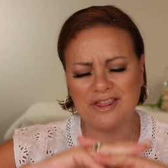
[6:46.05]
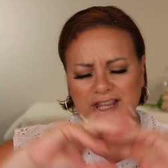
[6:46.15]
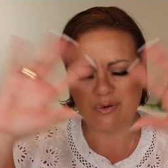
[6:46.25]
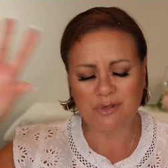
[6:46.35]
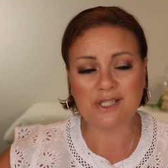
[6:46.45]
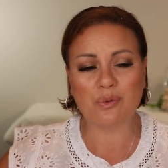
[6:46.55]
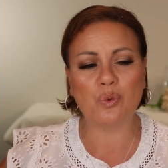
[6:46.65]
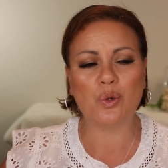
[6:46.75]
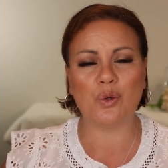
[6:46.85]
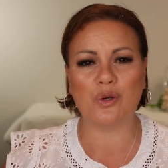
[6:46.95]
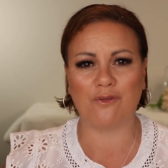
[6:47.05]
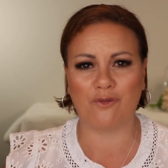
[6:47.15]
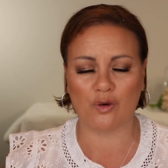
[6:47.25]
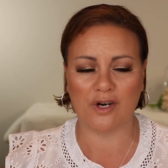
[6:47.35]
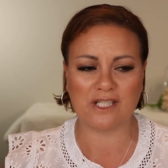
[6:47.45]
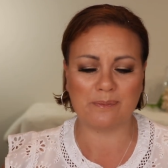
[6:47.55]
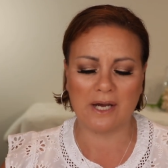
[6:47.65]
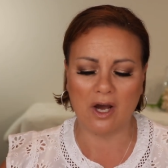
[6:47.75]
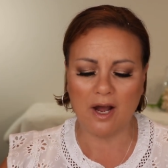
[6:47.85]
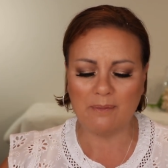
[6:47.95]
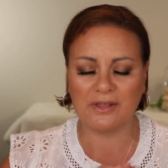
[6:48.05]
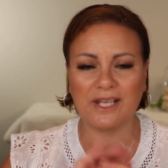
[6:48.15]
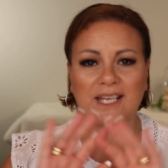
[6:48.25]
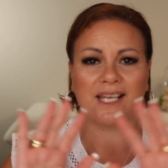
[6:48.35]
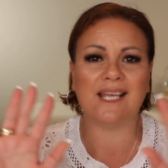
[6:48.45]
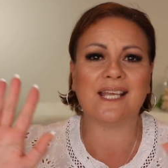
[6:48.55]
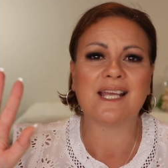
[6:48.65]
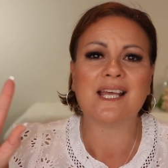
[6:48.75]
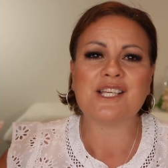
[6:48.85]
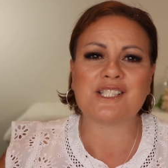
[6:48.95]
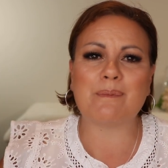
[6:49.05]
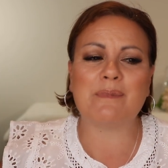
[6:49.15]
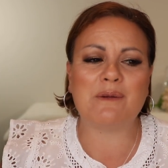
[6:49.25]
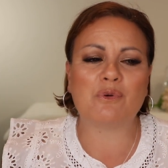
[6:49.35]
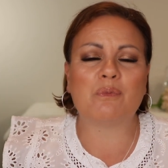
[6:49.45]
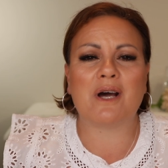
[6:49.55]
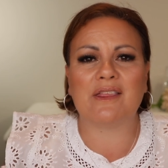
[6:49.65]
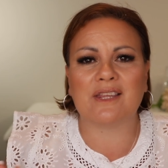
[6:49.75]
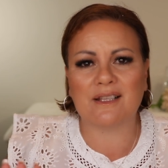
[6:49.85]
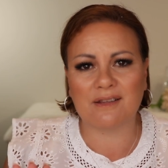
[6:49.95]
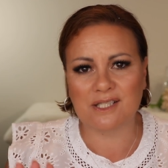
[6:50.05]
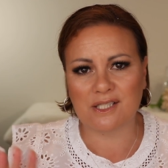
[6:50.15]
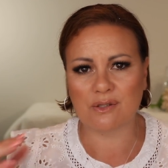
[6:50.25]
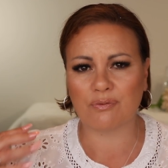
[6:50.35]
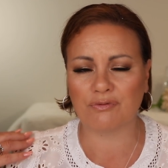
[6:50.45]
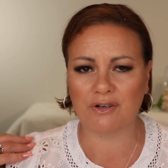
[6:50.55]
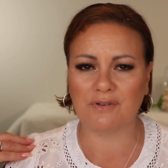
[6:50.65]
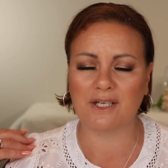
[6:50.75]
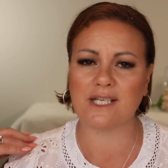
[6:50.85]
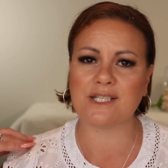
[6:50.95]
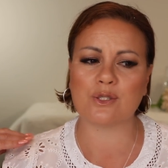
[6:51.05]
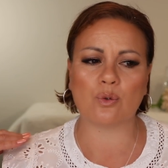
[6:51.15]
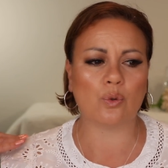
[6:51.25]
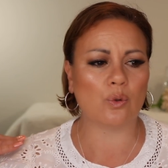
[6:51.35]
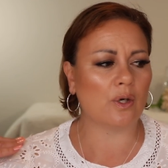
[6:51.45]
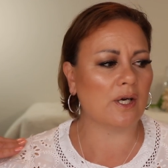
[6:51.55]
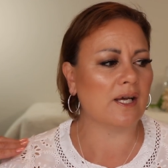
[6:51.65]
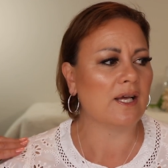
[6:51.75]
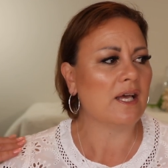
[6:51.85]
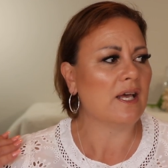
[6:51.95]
There is a word for it, but I'm thinking some people might think this is frivolous, or